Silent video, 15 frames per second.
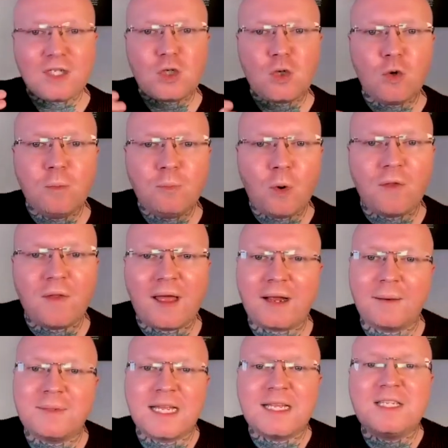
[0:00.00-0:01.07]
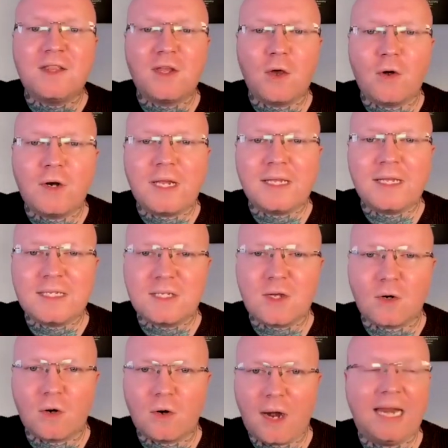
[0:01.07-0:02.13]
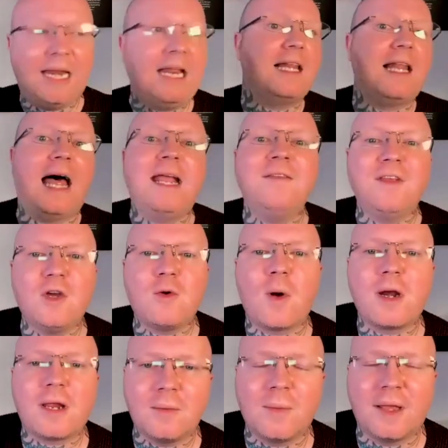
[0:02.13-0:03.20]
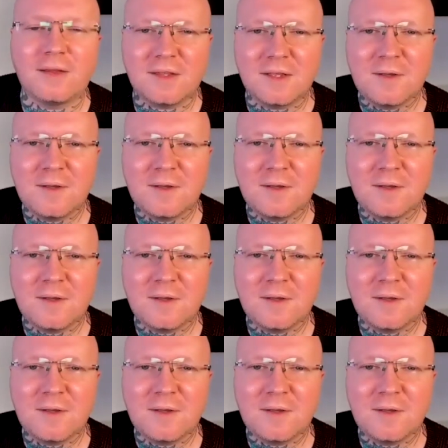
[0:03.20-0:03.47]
so important that comes into the audience or any client that you're working with.